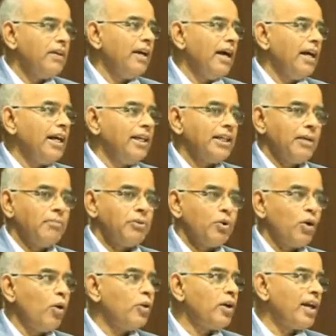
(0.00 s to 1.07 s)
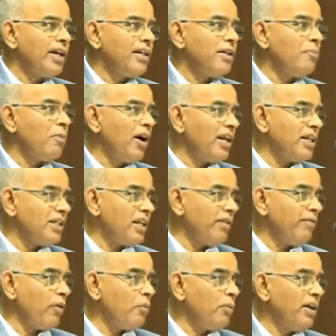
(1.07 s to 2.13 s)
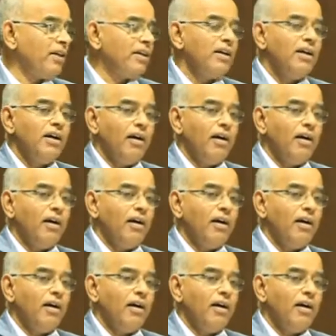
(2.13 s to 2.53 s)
an attempt to outrage the modesty of women,